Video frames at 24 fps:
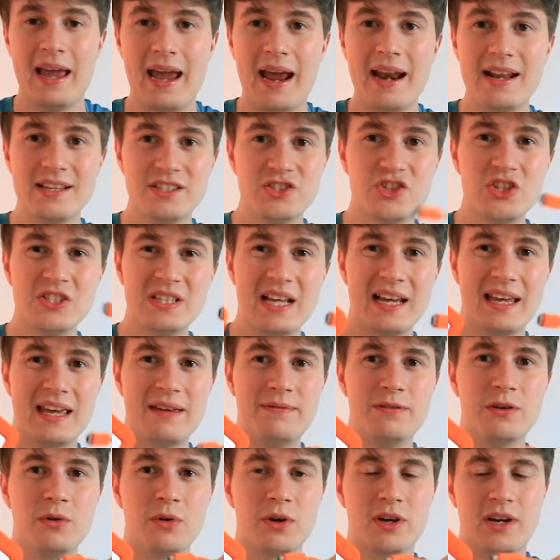And it's just like
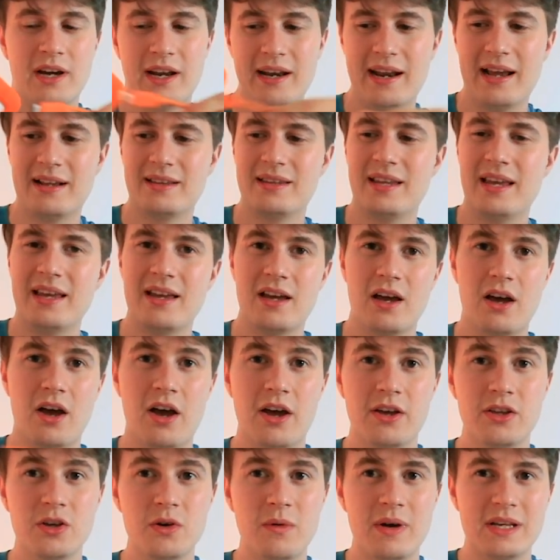if you were connecting
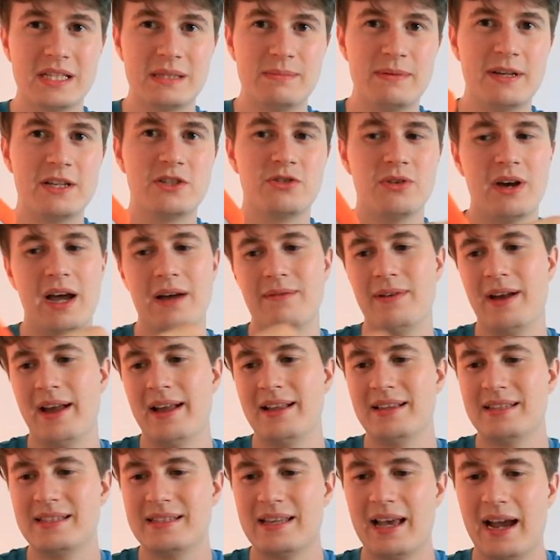a USB drive
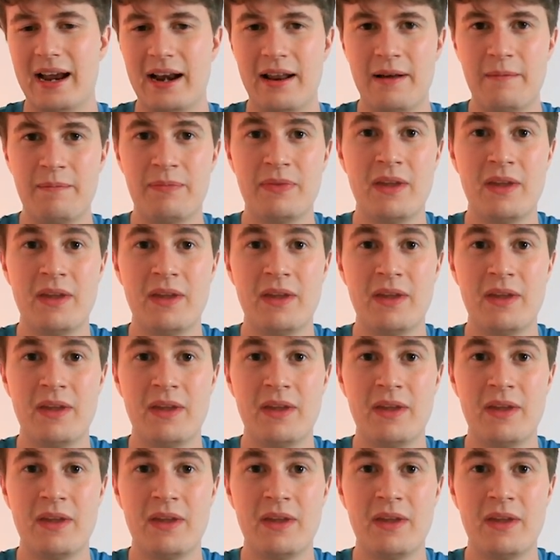inside